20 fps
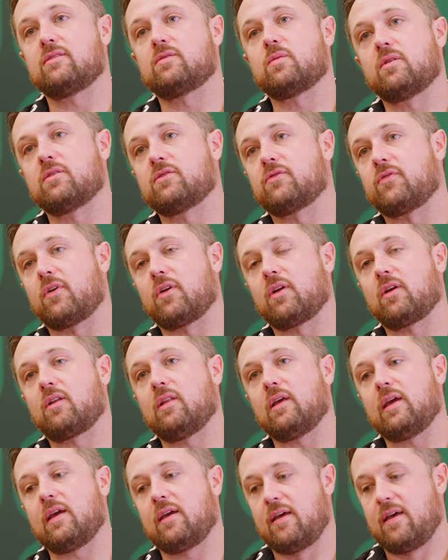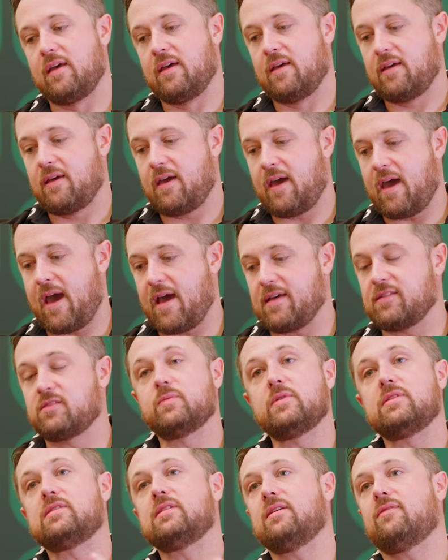as well as vertically as
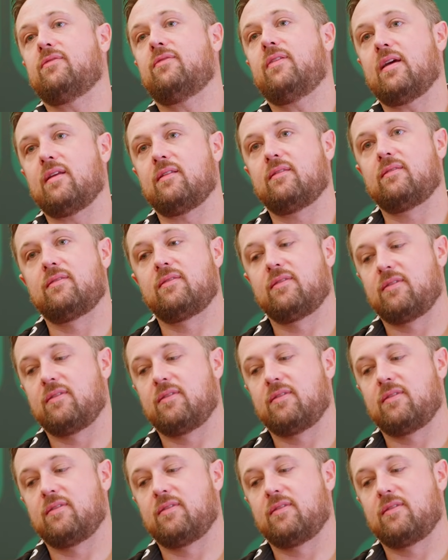we see fit.